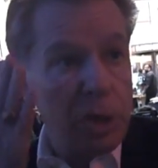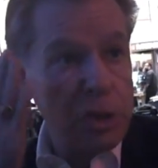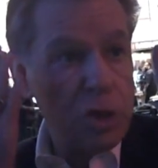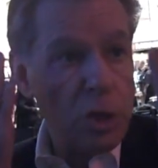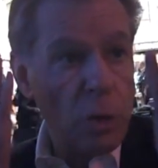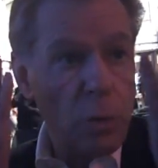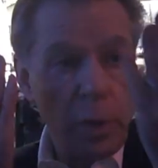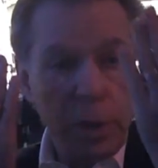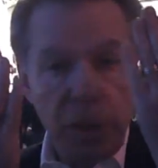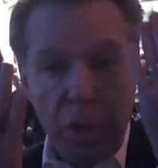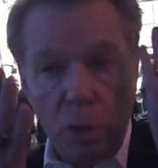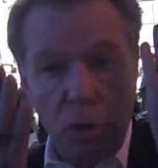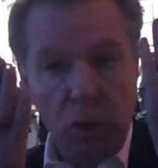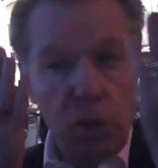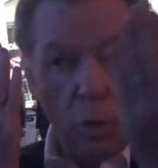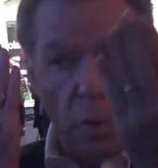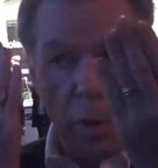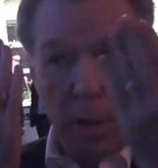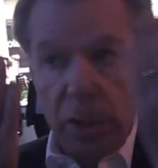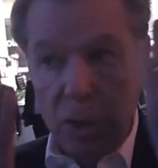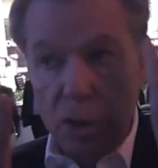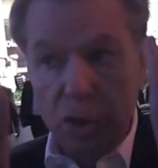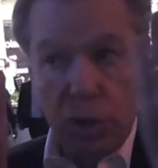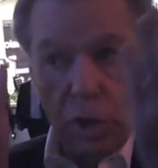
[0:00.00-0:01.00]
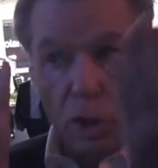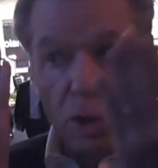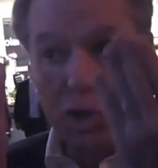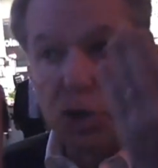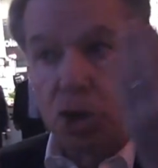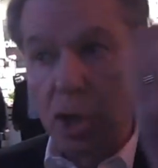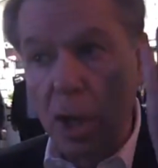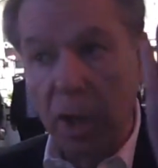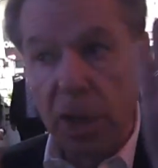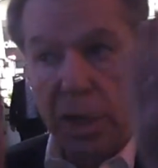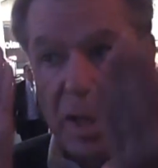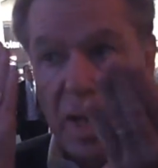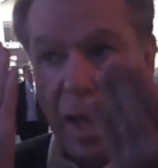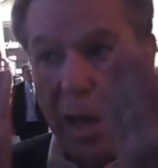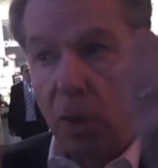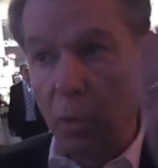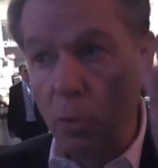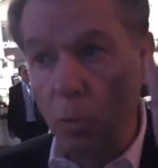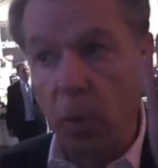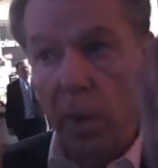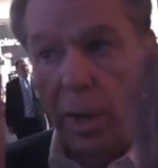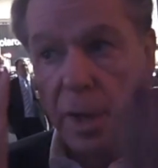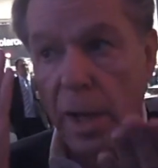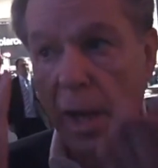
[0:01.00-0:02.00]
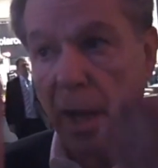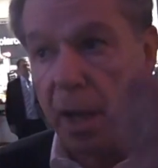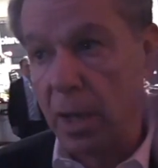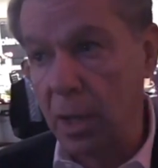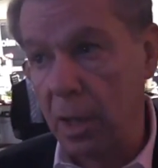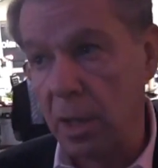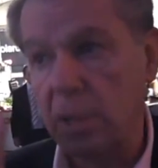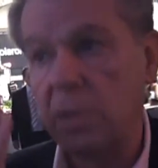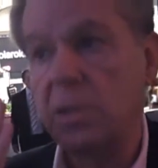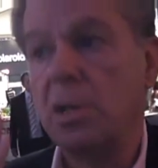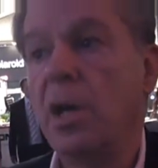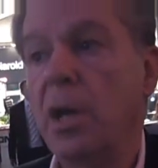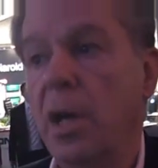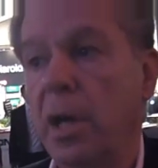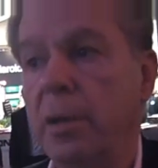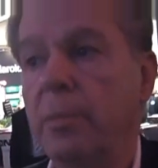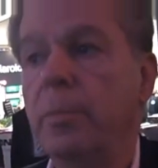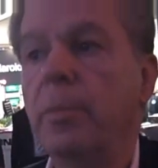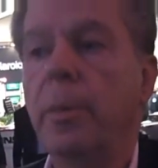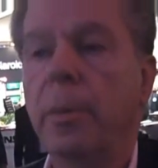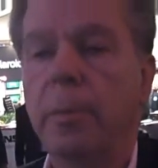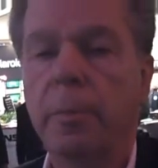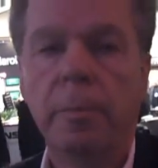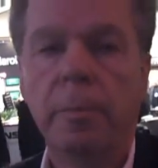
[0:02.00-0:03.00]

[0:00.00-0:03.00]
And so what they're doing is they're shutting down one eye at a time.